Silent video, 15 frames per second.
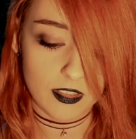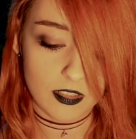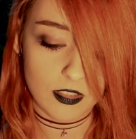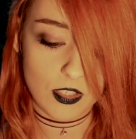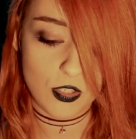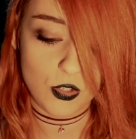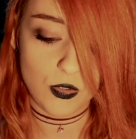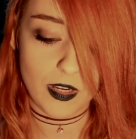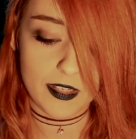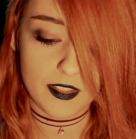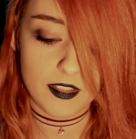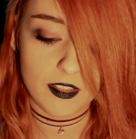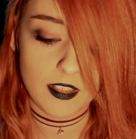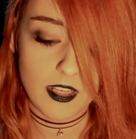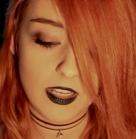in
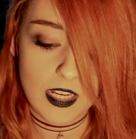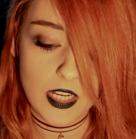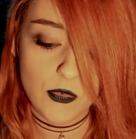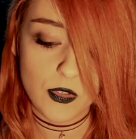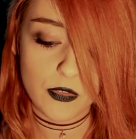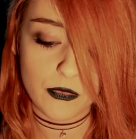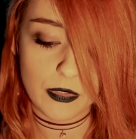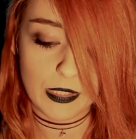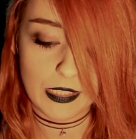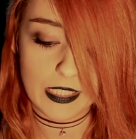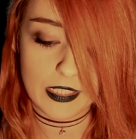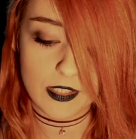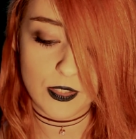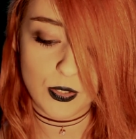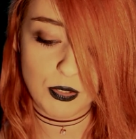distress, even if it
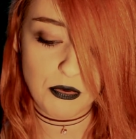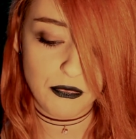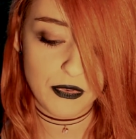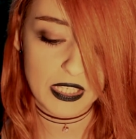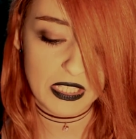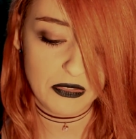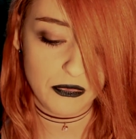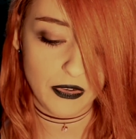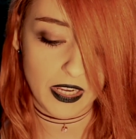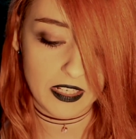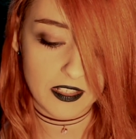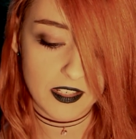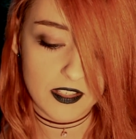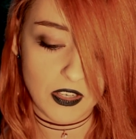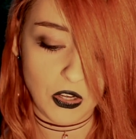leads to a fist fight,
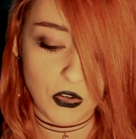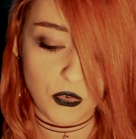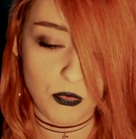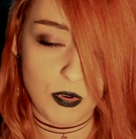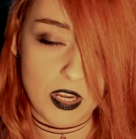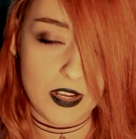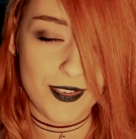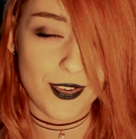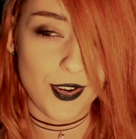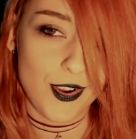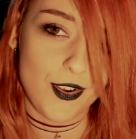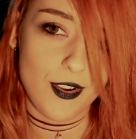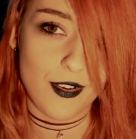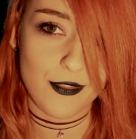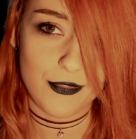is a great
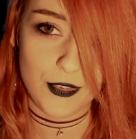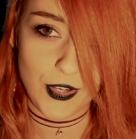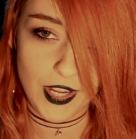turn-on for